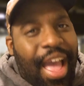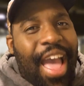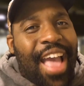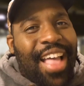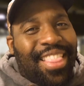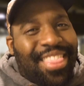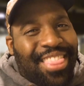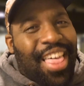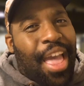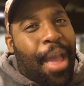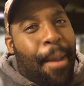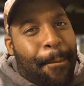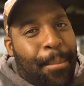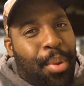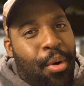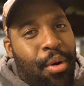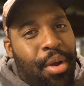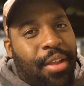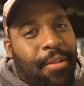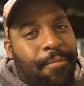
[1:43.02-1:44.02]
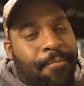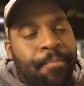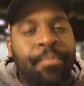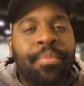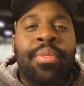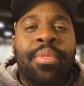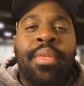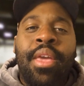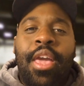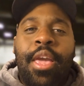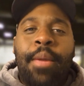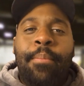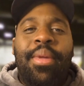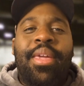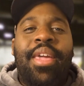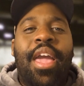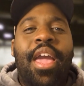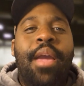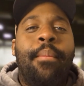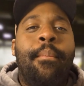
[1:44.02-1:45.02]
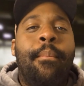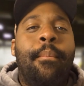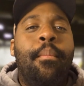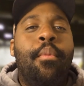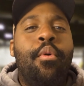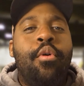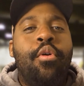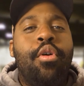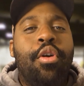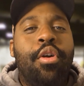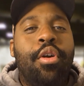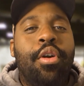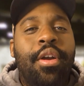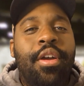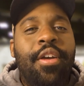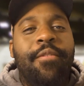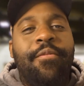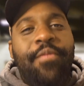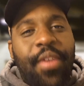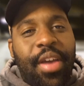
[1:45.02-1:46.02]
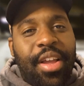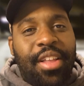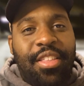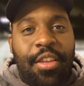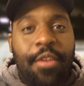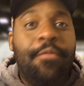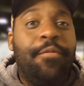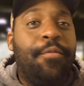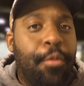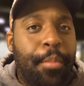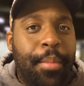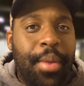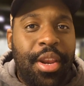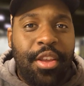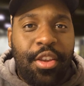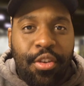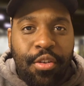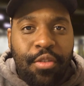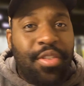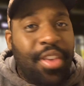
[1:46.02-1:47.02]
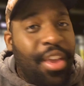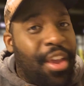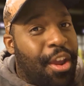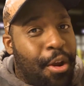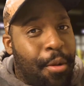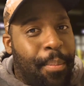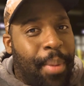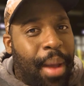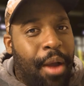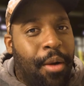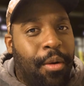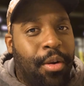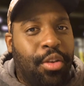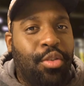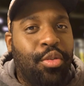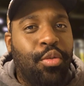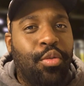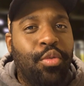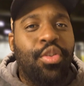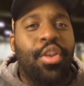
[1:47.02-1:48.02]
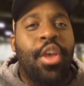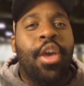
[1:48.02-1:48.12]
at that point, it became more effective for me to use air power tools.